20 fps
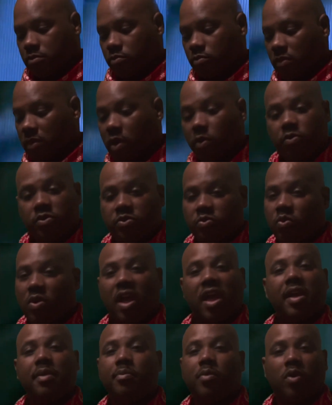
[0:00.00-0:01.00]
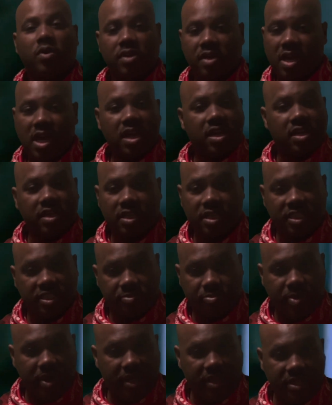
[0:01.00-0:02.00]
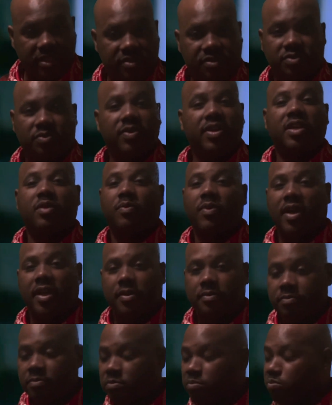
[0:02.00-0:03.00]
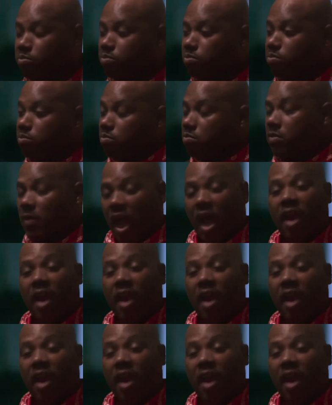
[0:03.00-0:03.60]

it was way more than I could have expected. So anyway, I